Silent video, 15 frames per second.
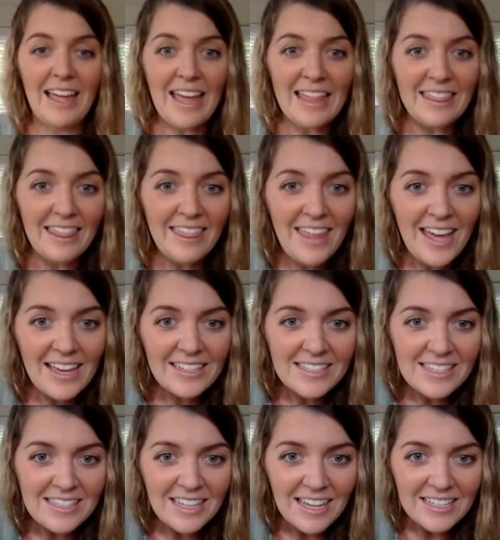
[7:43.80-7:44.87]
And
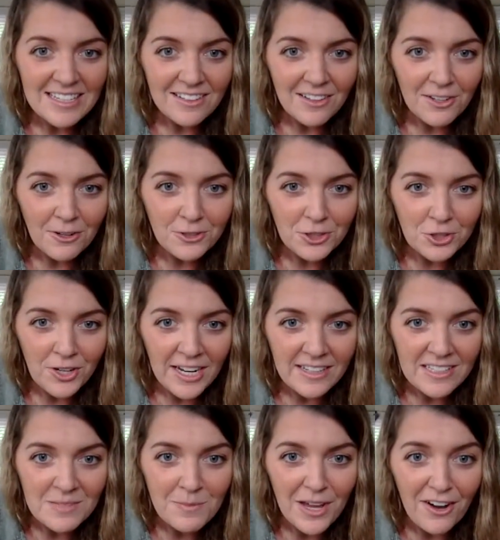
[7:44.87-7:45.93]
this is a little
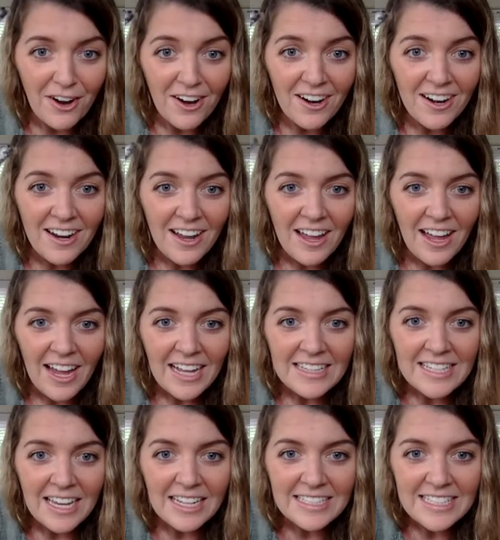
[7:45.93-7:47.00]
transmitter. It's
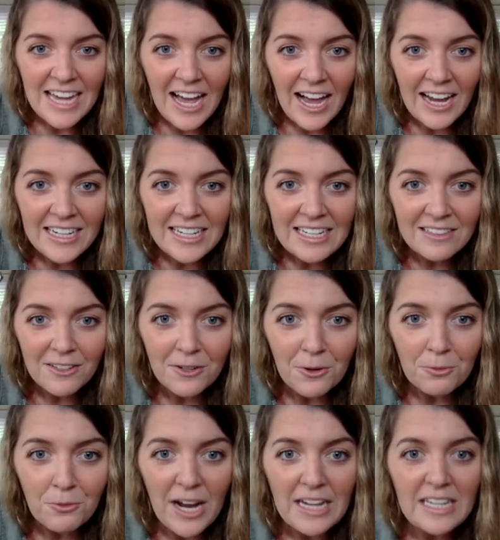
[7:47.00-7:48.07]
a tiny
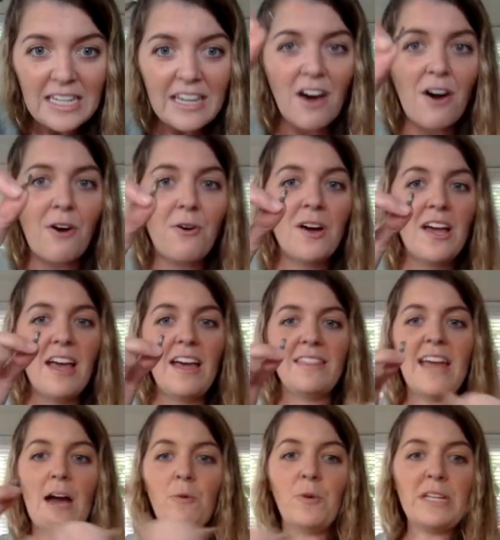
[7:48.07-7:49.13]
little radio
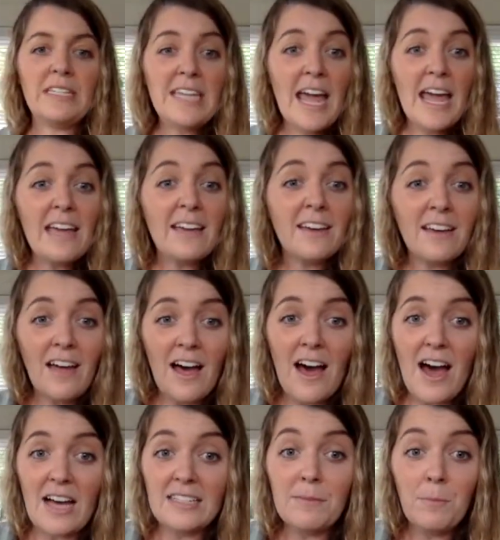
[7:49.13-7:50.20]
that we take
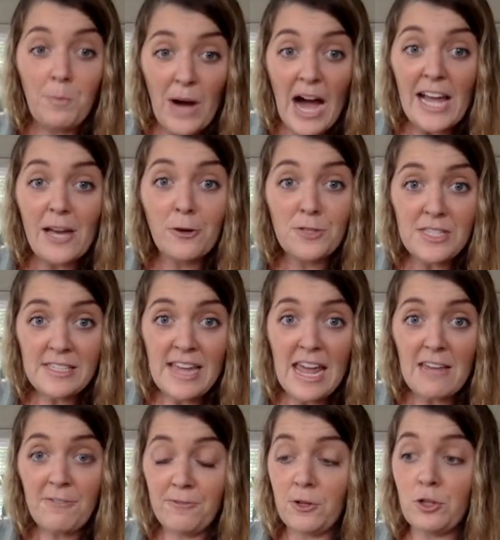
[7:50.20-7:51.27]

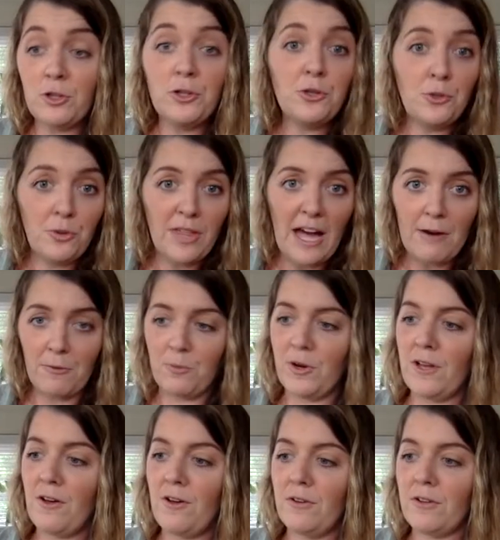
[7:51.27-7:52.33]
biosafe glue that
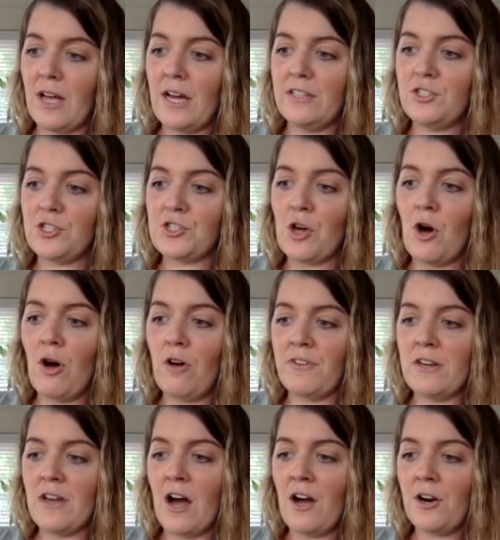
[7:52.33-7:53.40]
will dissolve
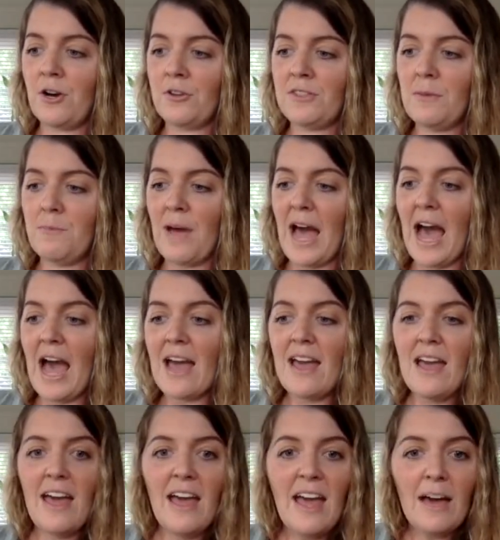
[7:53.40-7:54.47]
and not hurt the bat.
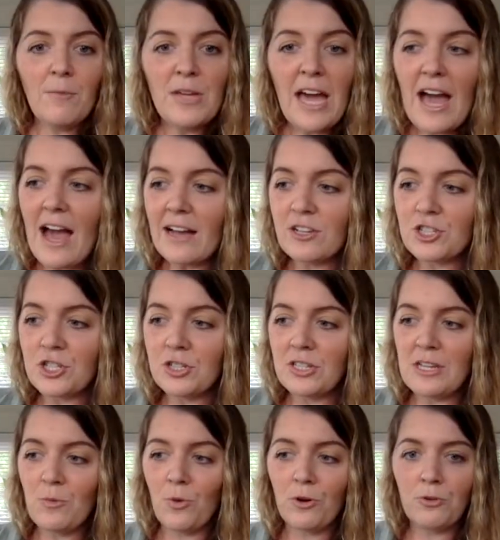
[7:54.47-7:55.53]
And we
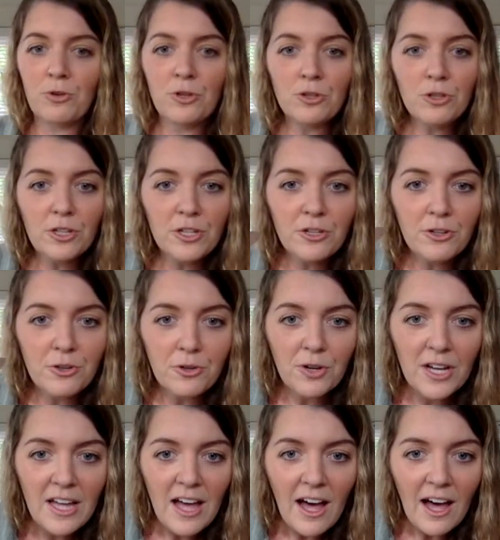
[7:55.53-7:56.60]
actually will
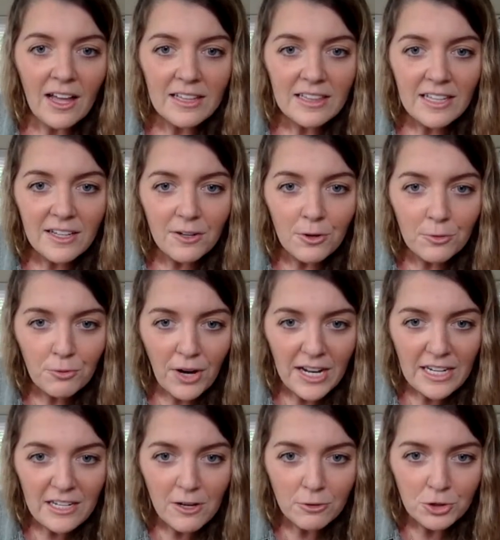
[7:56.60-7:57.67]
glue a little
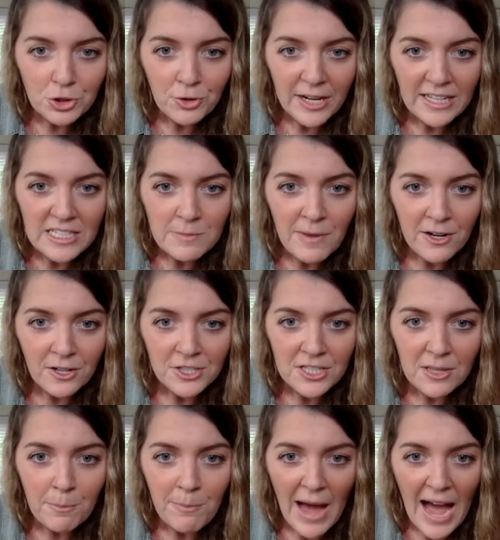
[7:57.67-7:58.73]
radio transmitter to
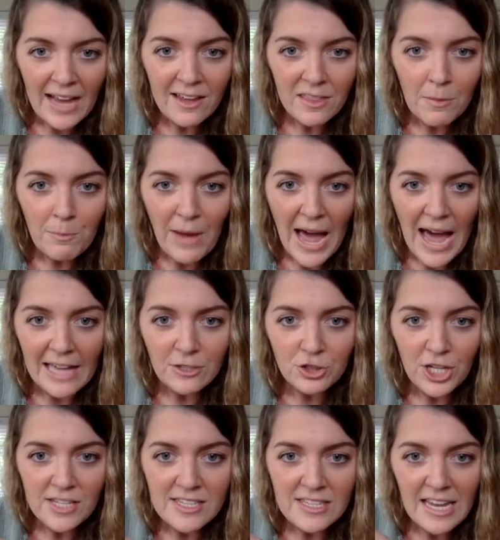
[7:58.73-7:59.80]
the back of the bat,
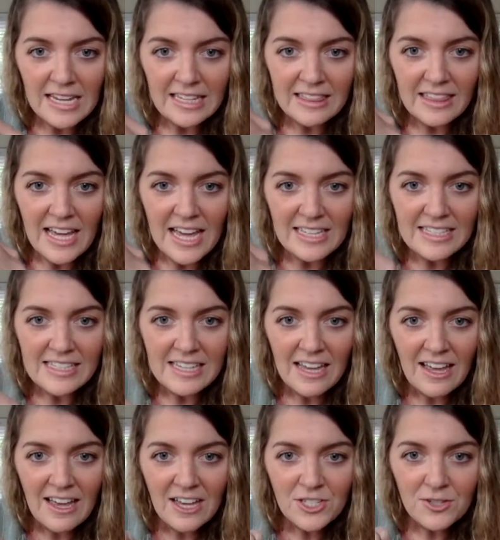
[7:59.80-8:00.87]
just like this,
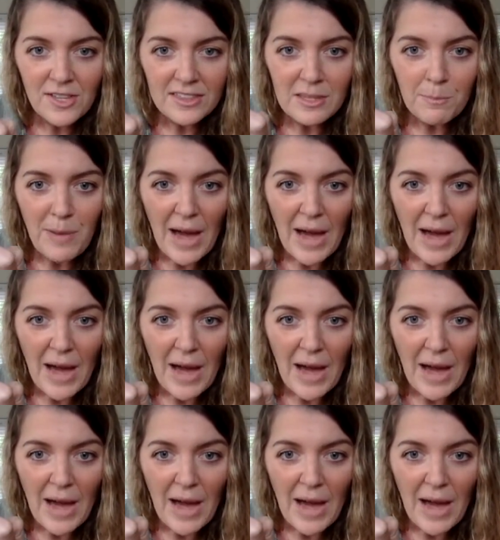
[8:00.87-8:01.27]
so that the